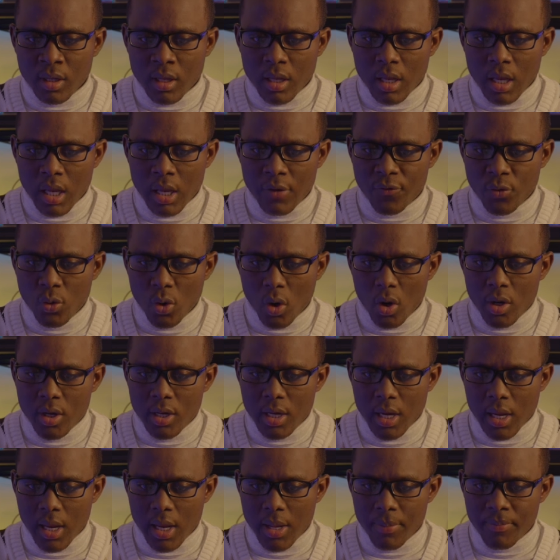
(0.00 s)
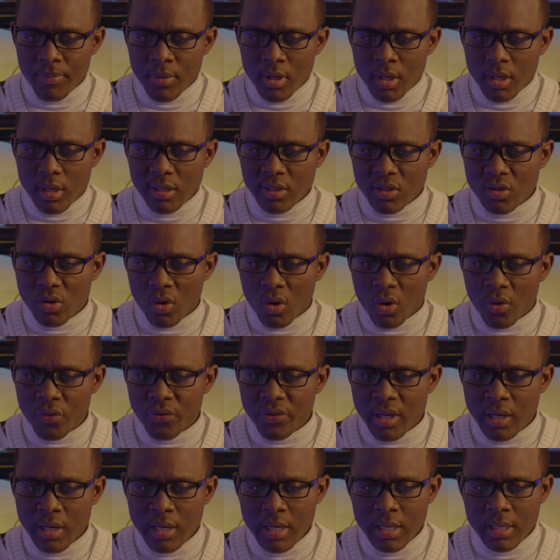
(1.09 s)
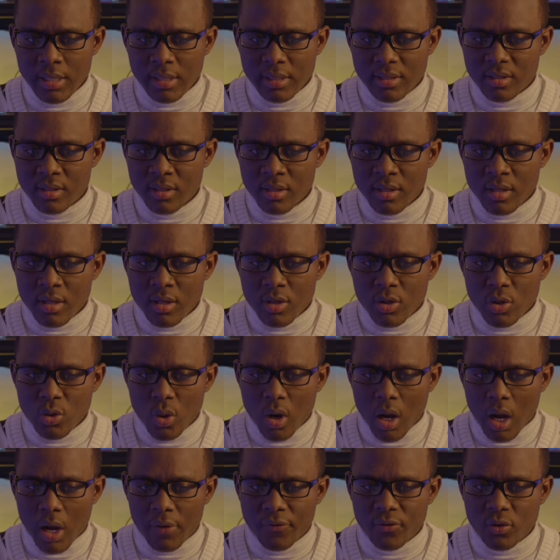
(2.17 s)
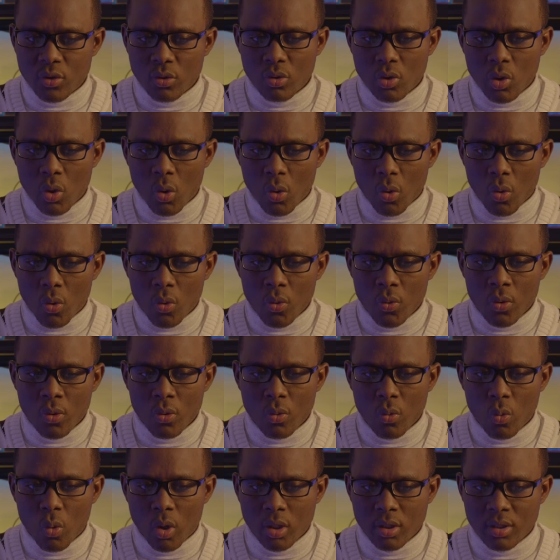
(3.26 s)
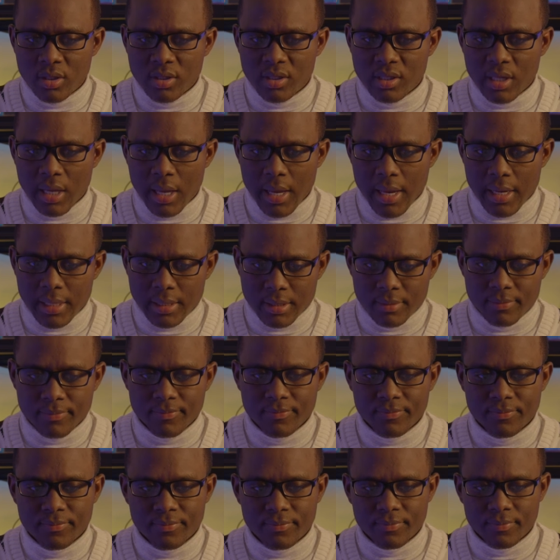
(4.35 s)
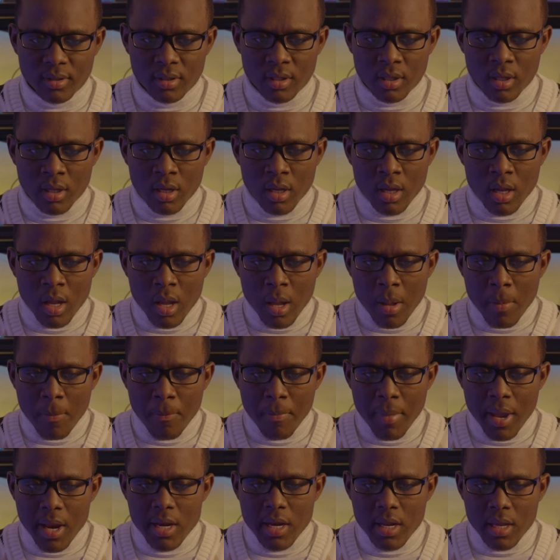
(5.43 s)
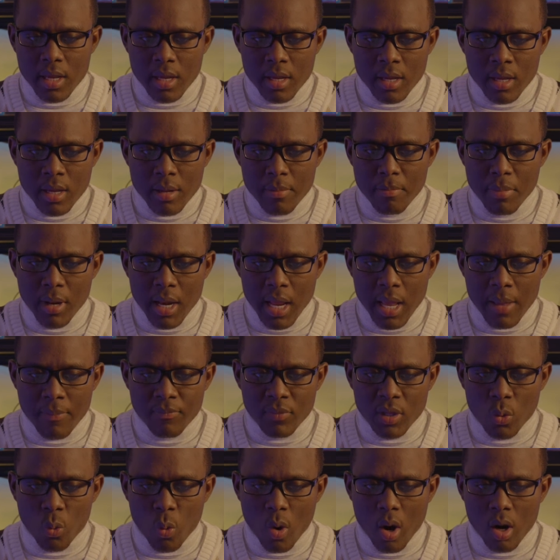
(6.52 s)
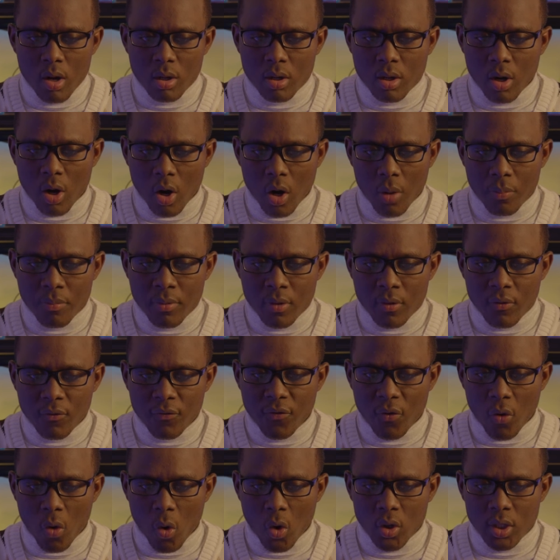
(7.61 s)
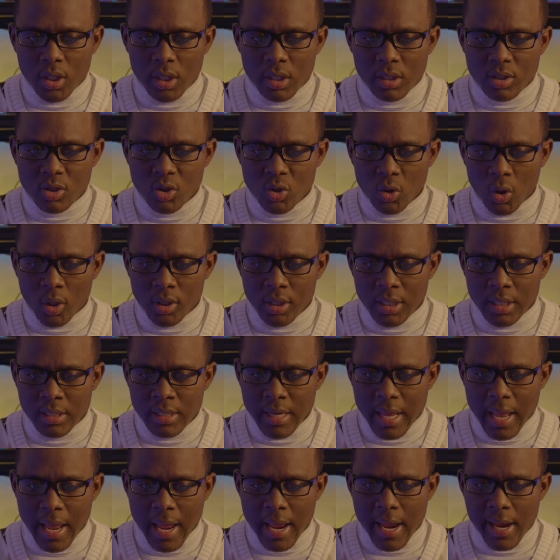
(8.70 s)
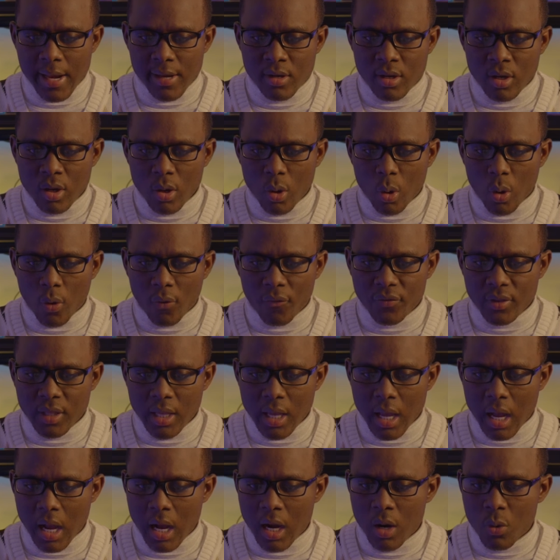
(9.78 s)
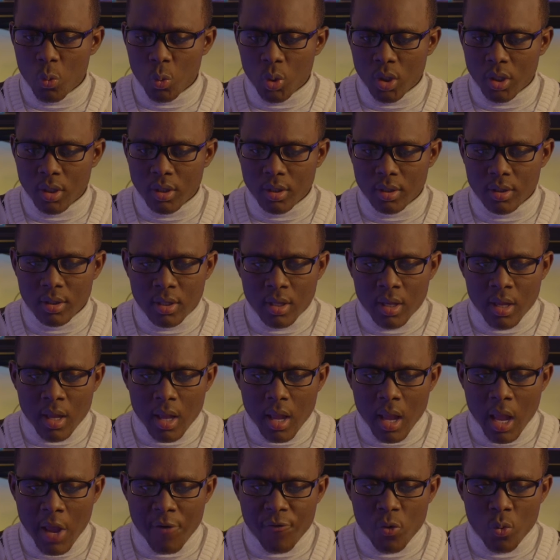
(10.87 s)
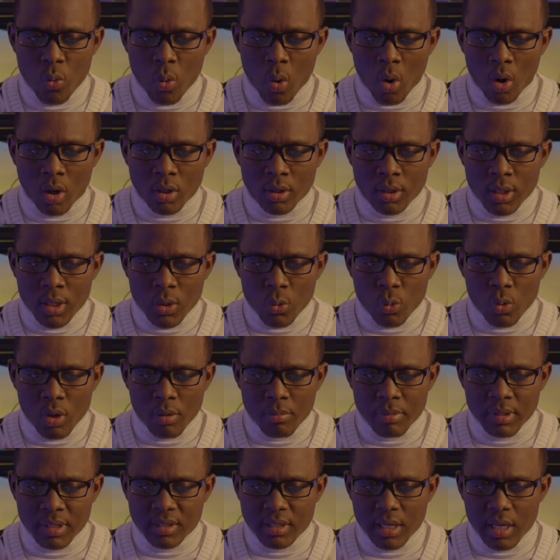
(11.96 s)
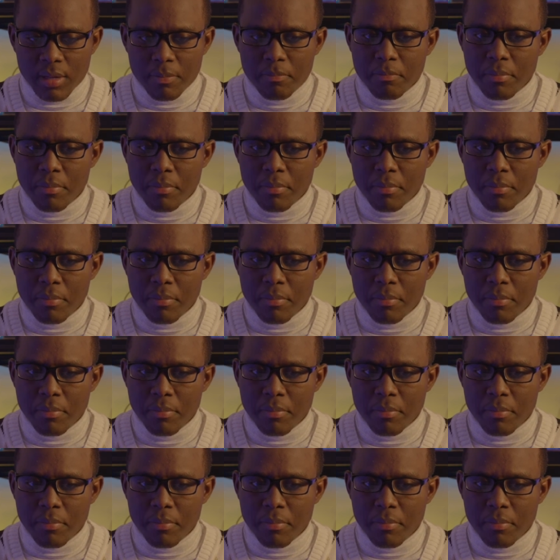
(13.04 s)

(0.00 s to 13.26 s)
If your name is on the list, you have to go, one said. Many blame the World Cup for the sudden end of their work. Everyone will be sent